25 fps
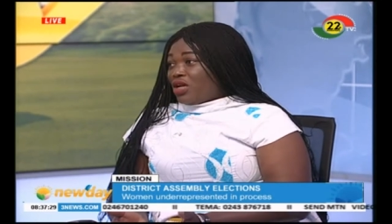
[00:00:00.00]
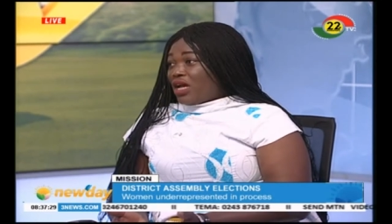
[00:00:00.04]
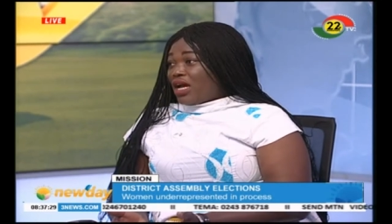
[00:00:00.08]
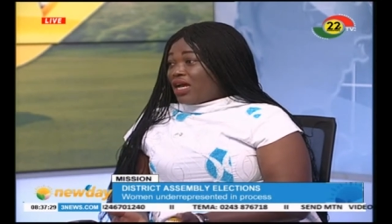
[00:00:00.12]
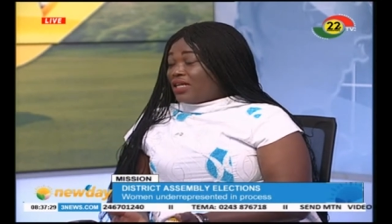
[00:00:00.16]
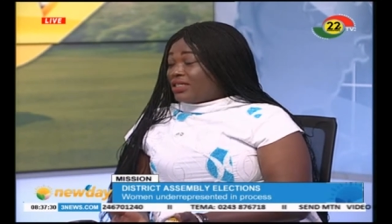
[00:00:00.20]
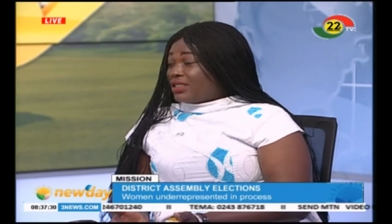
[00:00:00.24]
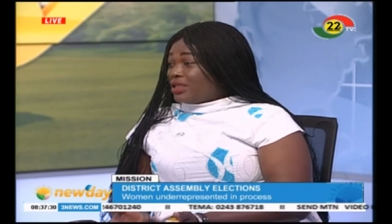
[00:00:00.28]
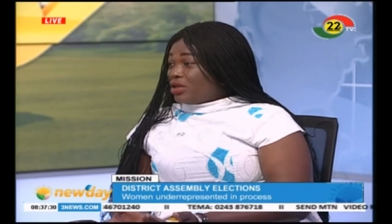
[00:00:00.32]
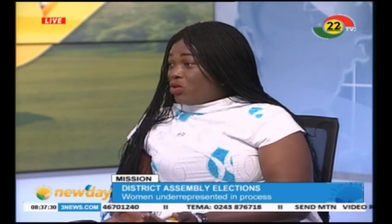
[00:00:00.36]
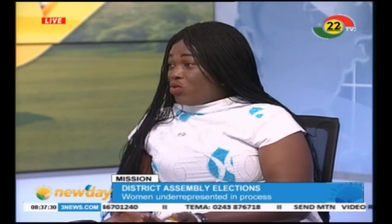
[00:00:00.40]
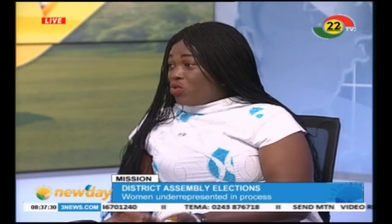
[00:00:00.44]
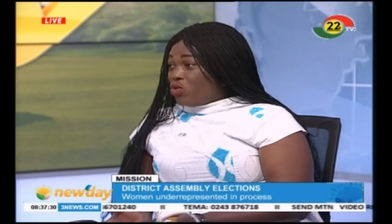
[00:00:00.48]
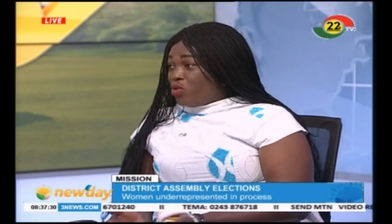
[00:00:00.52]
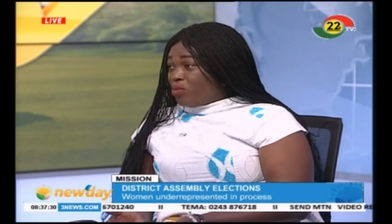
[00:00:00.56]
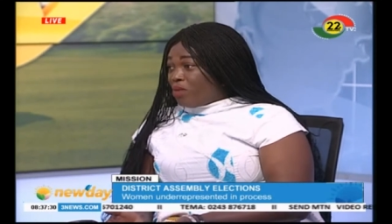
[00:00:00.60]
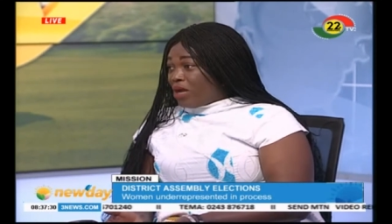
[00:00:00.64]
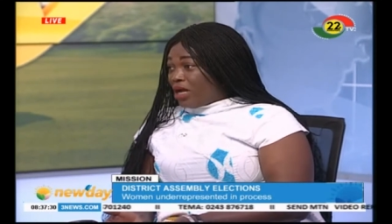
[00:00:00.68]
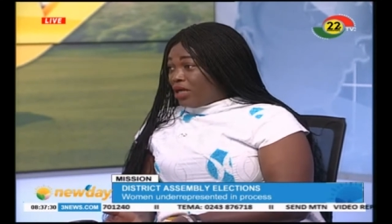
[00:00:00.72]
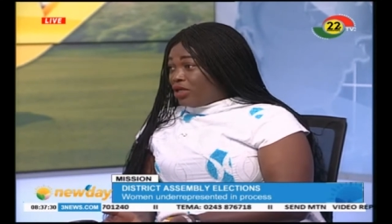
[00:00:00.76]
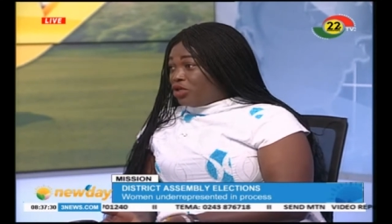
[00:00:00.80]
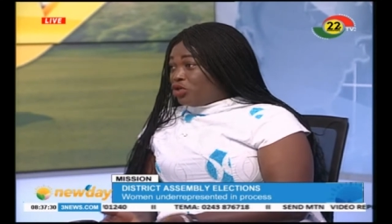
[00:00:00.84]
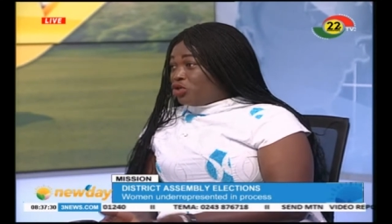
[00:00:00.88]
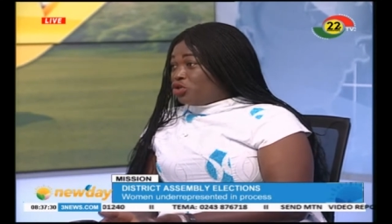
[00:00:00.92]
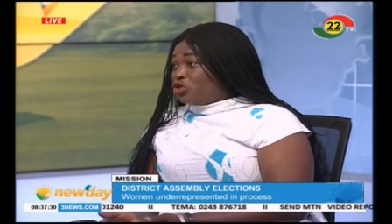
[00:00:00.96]
As a
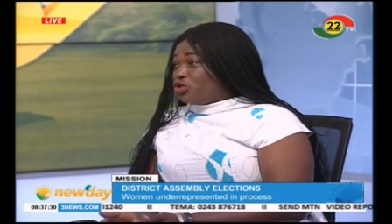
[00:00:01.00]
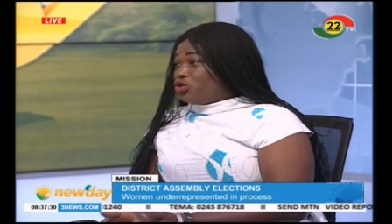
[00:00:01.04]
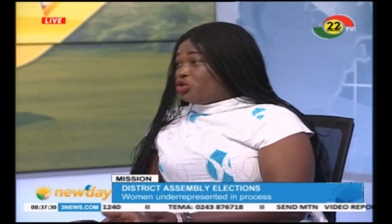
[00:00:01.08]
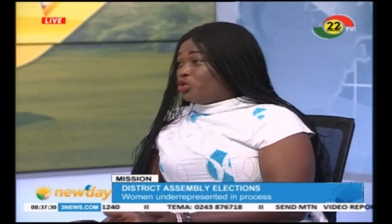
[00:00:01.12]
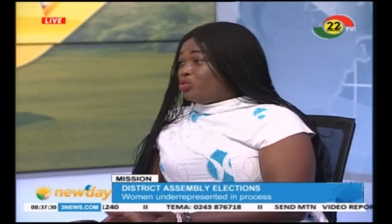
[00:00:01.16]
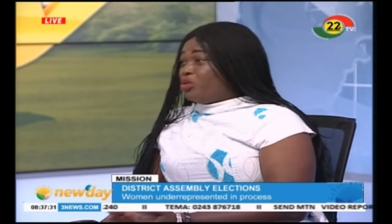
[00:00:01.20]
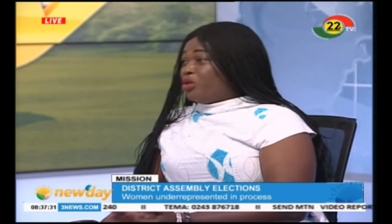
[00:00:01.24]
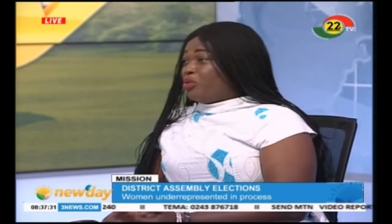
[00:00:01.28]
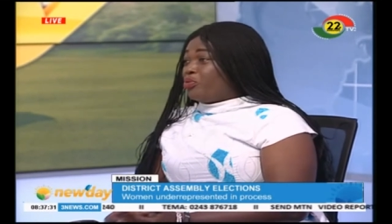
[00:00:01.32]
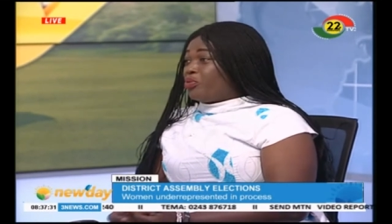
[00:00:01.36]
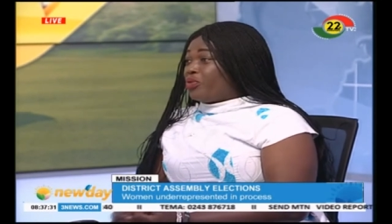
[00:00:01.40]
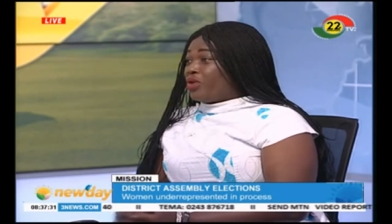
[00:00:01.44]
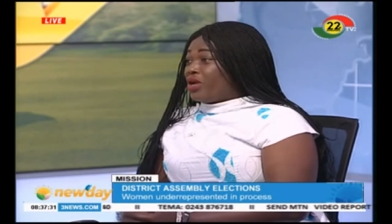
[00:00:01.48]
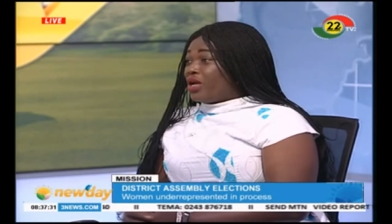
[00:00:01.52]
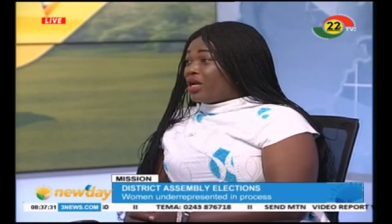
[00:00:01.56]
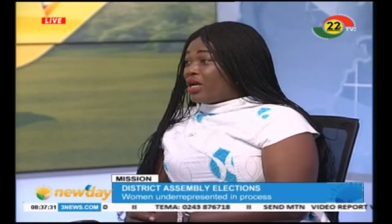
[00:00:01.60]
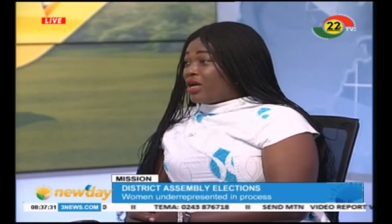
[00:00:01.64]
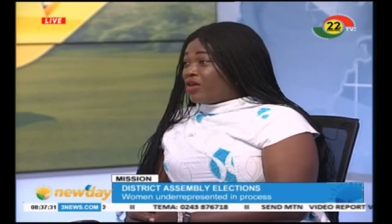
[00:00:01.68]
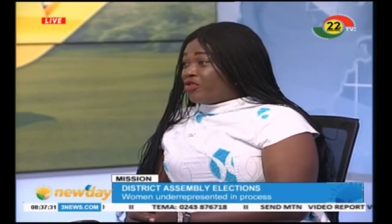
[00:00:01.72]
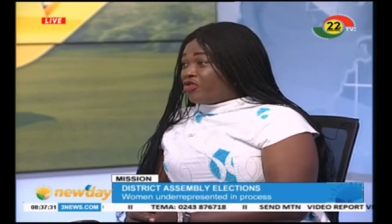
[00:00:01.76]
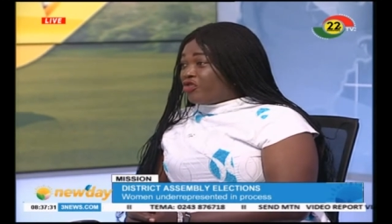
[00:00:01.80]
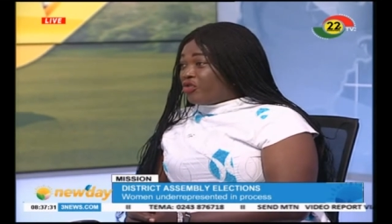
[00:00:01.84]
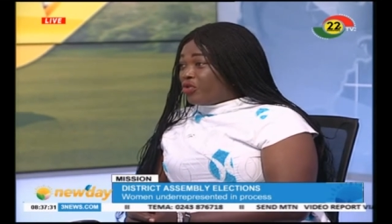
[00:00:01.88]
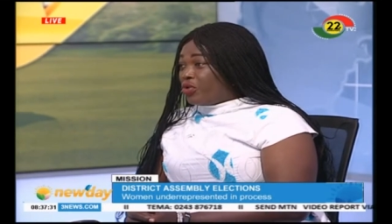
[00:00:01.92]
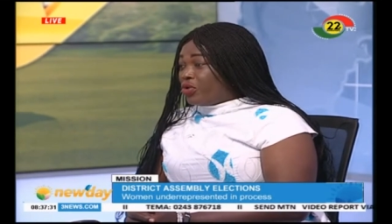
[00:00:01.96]
woman, you should be
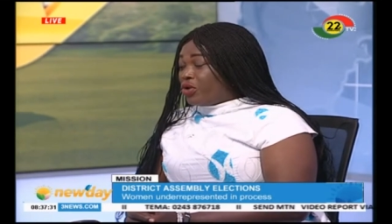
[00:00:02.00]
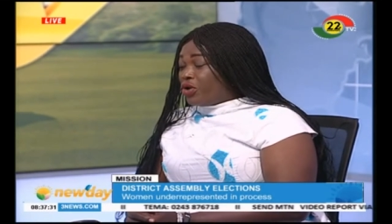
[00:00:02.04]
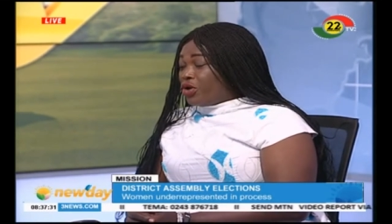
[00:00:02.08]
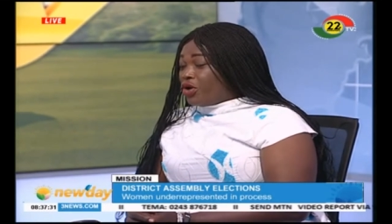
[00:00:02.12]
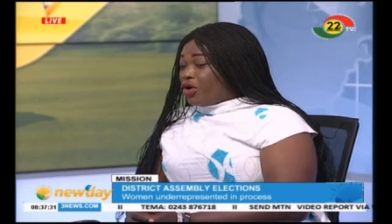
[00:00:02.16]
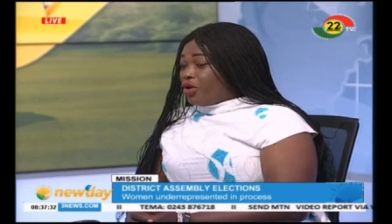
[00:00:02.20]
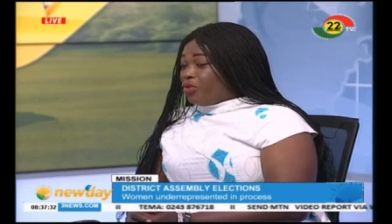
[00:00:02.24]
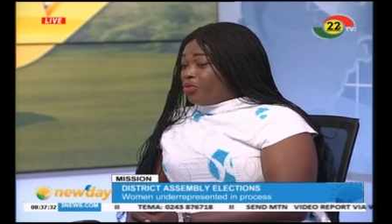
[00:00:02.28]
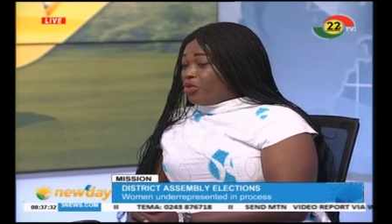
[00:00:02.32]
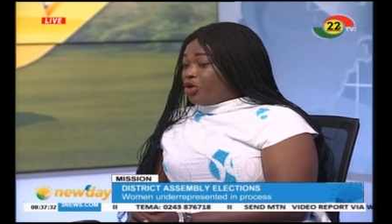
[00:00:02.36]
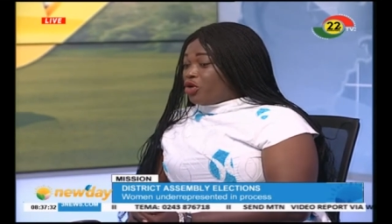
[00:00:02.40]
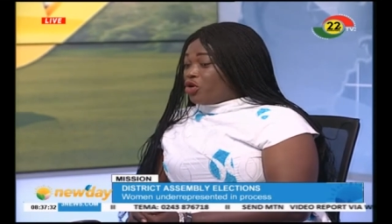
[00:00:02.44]
prayerful mm.